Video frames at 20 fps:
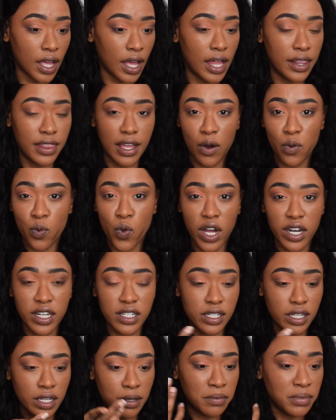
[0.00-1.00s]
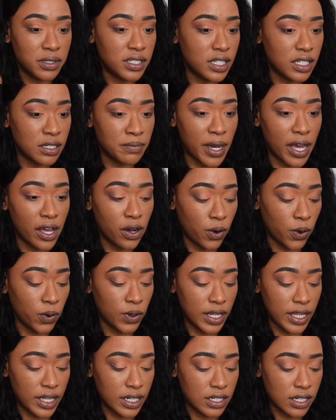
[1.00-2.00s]
and that one dip did my whole
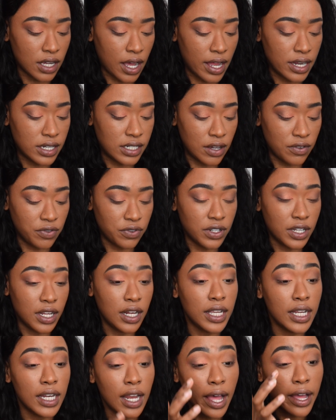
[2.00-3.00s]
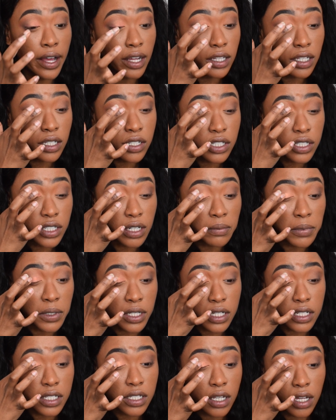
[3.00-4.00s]
lid. I definitely like the
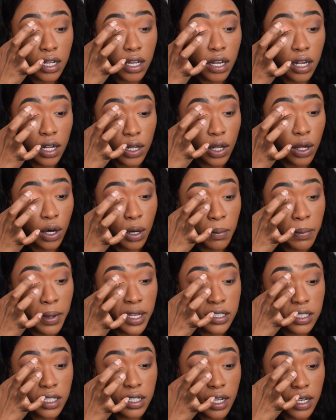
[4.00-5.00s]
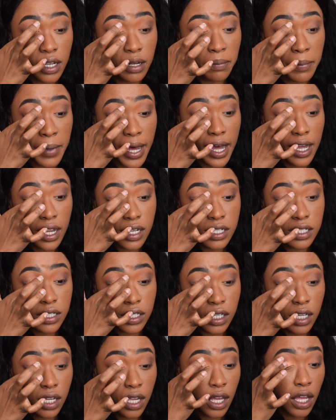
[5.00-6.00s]
shimmers a lot better than the
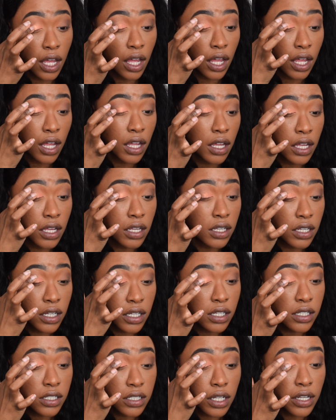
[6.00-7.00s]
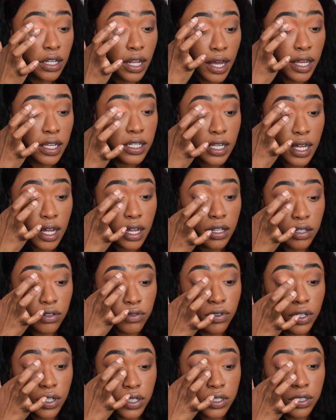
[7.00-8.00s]
mattes. So that is how the
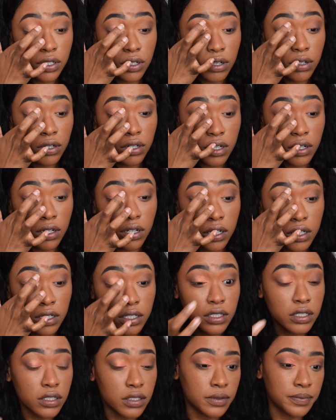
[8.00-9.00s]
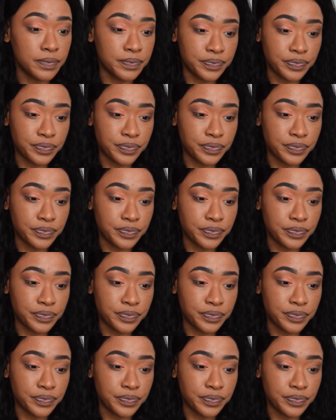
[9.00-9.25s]
rose gold looks.